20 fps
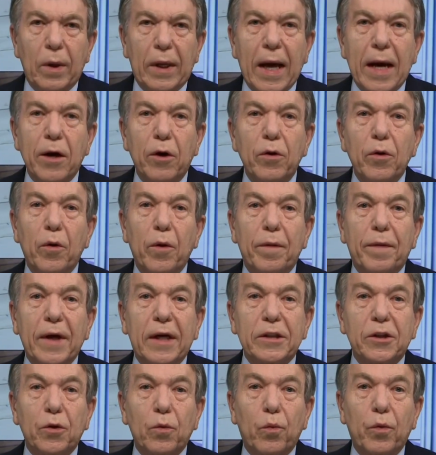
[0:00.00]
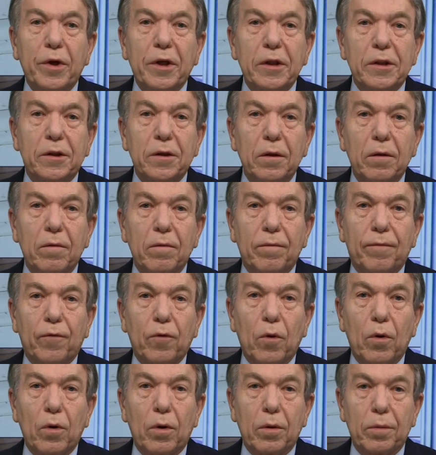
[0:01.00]
Well, I don't know that that's a reason
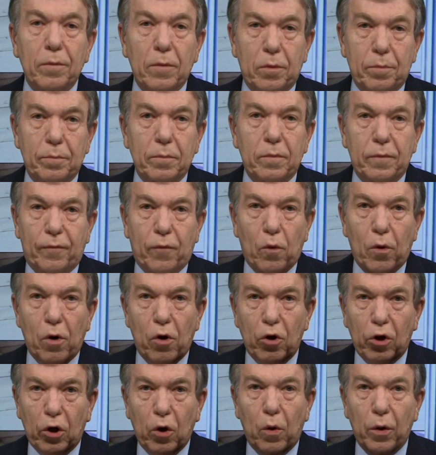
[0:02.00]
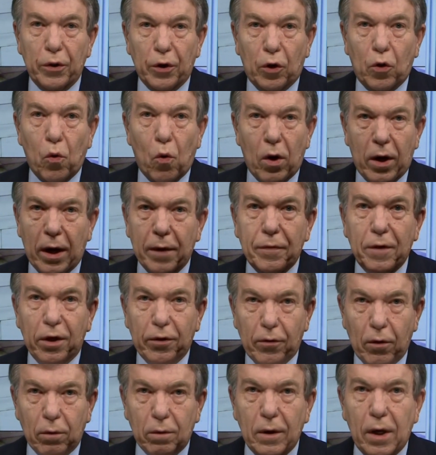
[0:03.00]
for her to go on the court. I
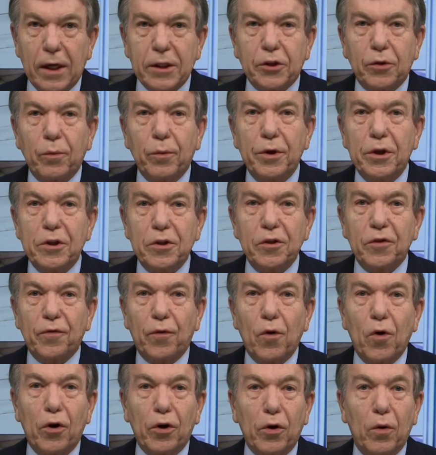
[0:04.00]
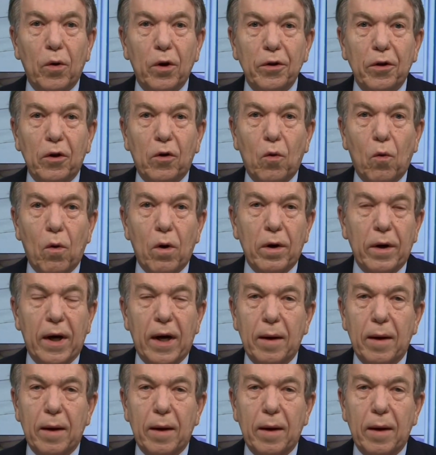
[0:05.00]
think there are lots of reasons for her to go on the court.